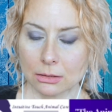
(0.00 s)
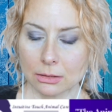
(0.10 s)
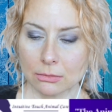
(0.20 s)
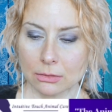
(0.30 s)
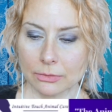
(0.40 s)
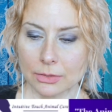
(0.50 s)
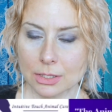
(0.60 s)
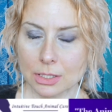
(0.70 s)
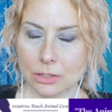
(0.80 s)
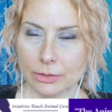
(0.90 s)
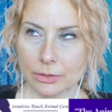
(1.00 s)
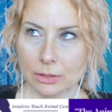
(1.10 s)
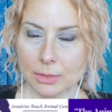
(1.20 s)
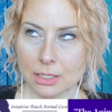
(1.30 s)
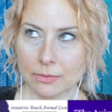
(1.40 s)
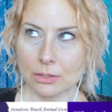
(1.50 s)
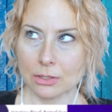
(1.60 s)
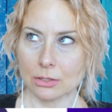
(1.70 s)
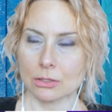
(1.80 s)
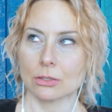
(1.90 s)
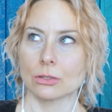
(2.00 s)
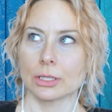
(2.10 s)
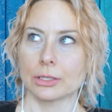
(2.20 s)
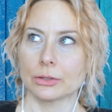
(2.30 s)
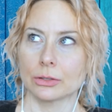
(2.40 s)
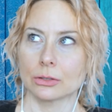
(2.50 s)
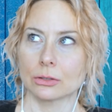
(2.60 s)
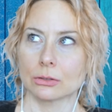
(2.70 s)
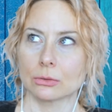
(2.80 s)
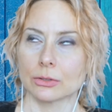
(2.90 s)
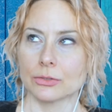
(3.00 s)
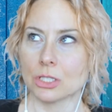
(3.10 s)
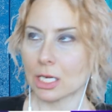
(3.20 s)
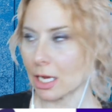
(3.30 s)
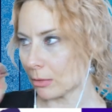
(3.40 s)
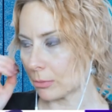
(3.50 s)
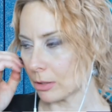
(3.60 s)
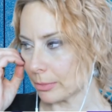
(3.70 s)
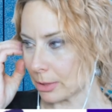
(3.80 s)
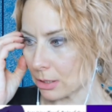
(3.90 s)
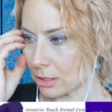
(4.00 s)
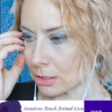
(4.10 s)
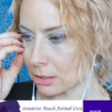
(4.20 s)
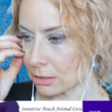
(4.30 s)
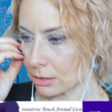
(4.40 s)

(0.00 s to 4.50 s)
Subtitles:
I don't know if this is her. Let me see if this is her litter or if she had puppies.